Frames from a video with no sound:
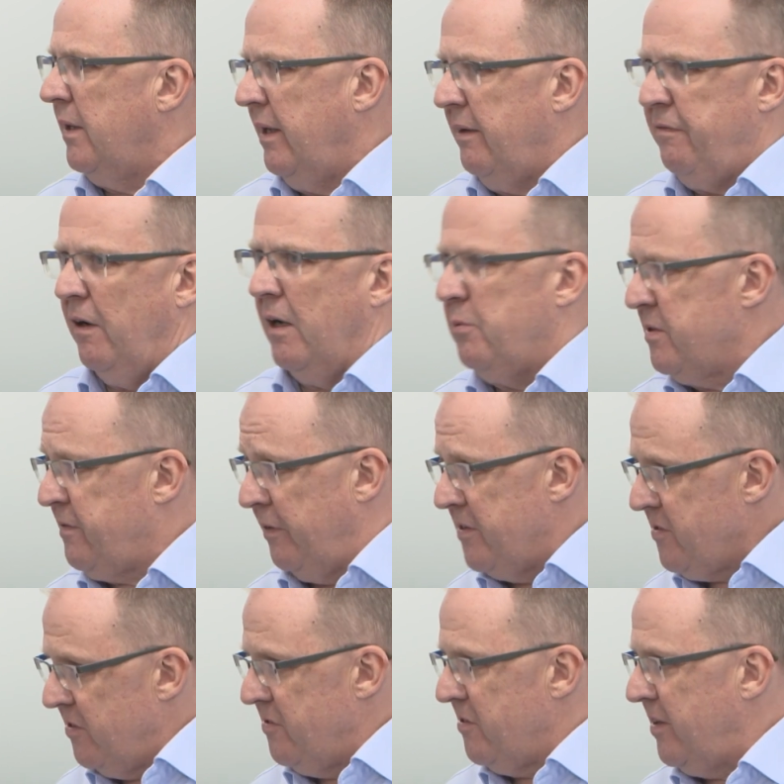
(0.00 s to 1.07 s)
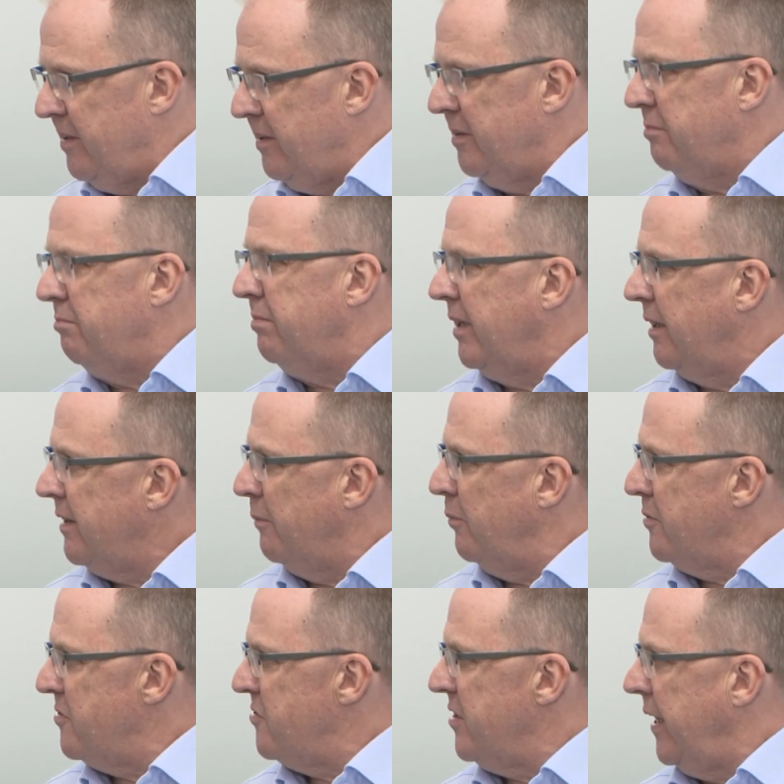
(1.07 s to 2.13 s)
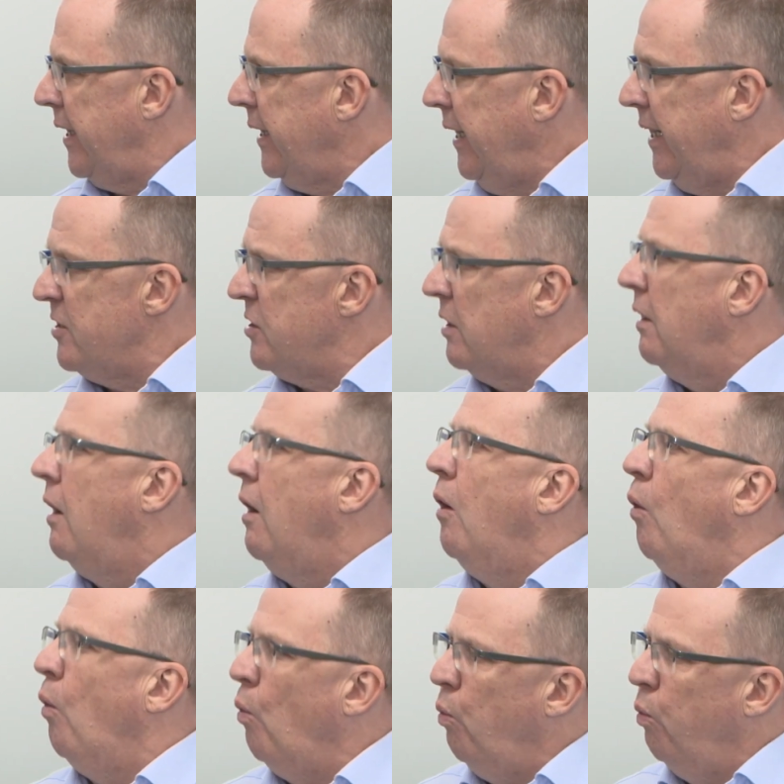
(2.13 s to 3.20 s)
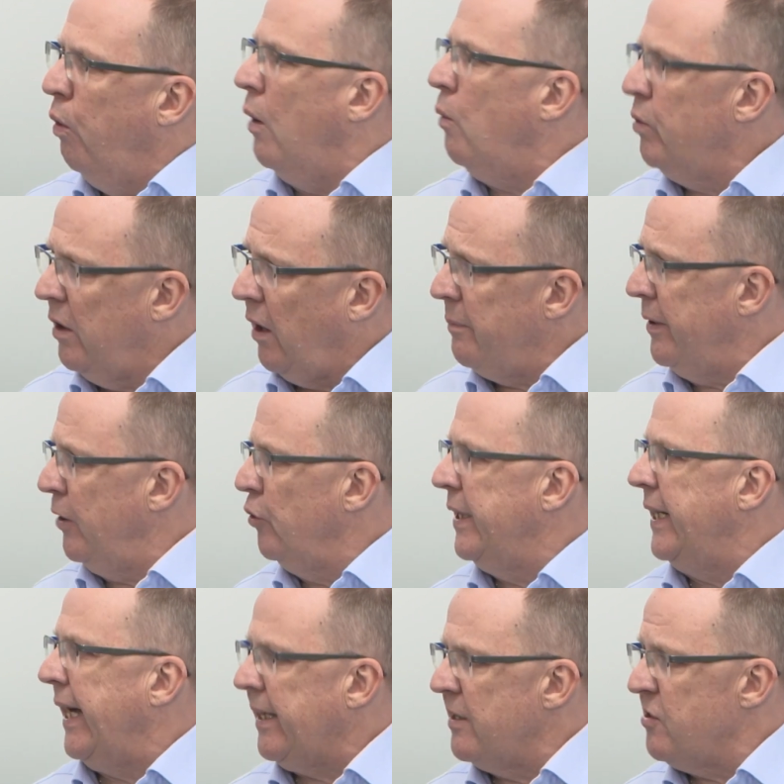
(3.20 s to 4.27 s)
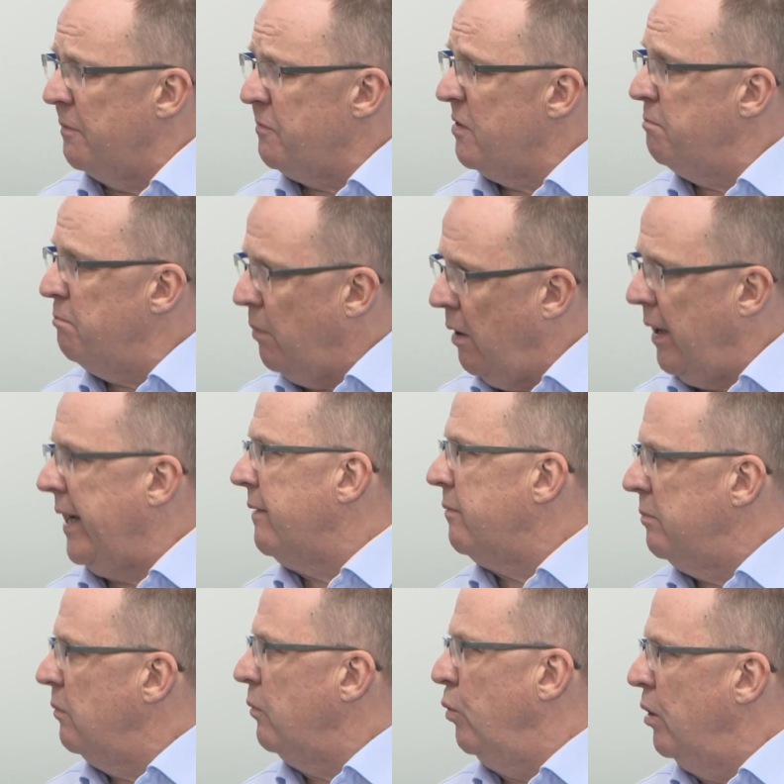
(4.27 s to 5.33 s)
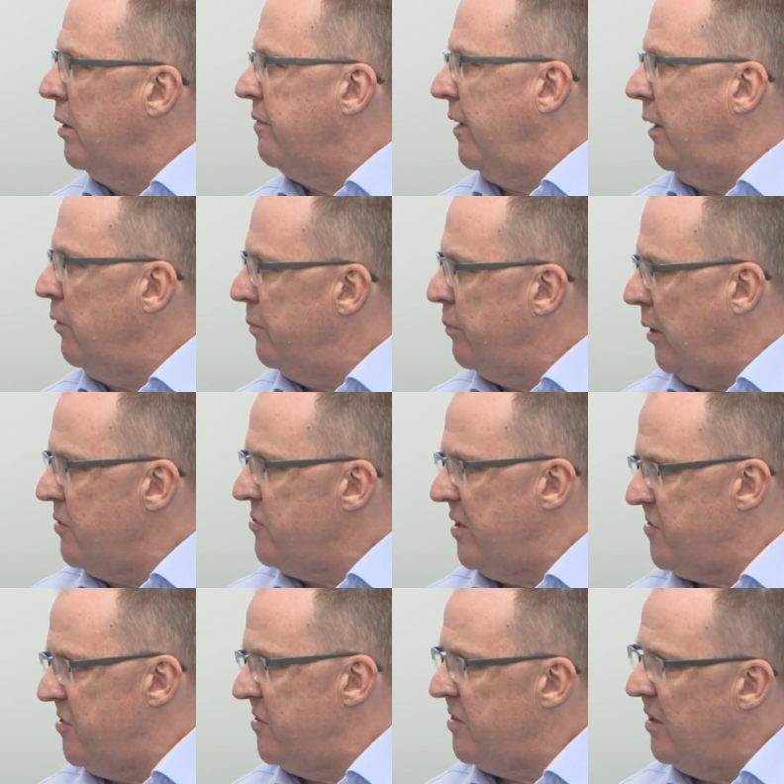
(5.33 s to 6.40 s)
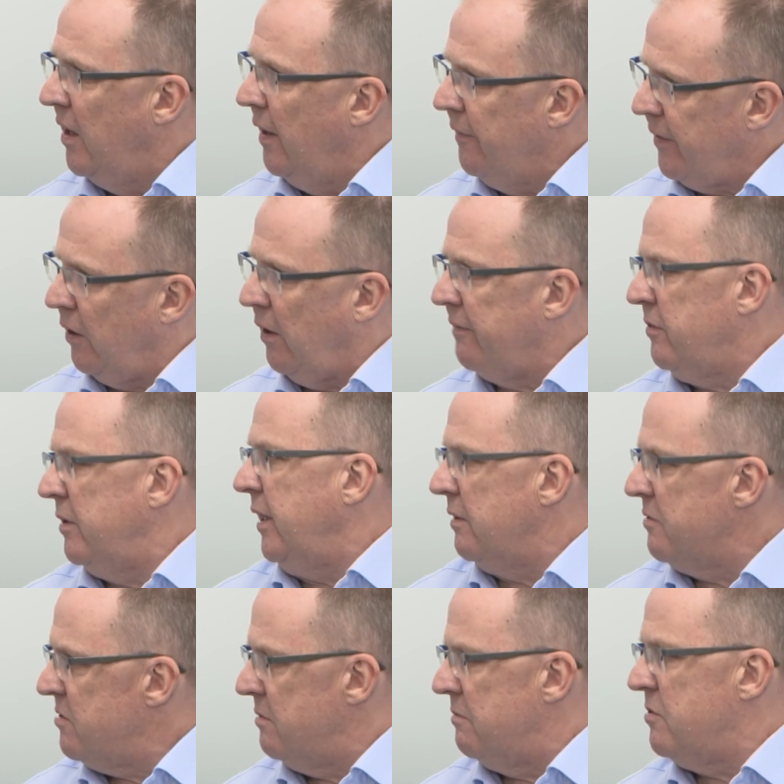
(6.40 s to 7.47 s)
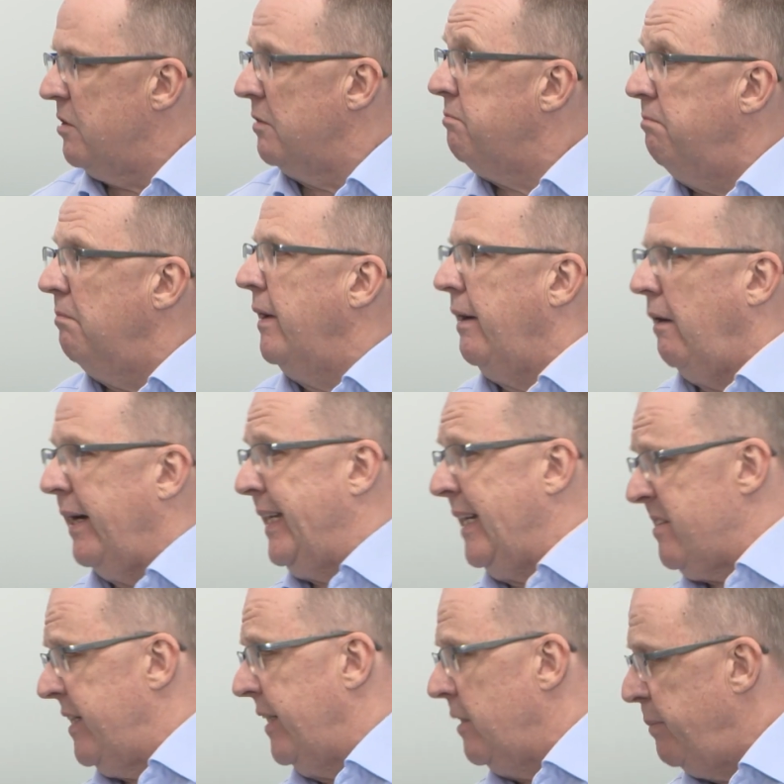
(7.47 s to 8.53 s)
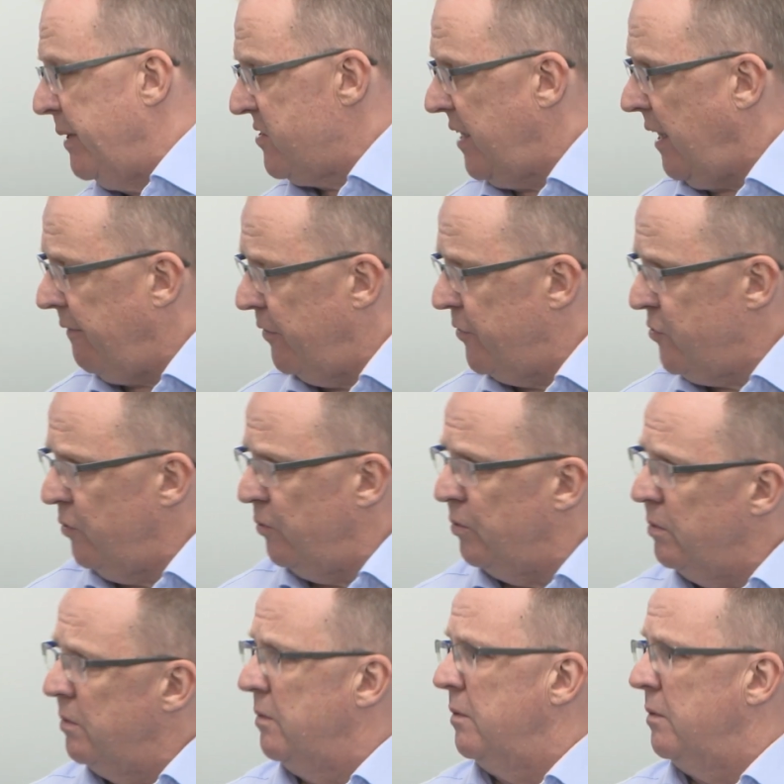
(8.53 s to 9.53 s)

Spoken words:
if I was, for instance, going to come on to C8 Hedge, what would I be looking at in terms of my workflow and processes that I've, to, I guess, get the best out of the tool?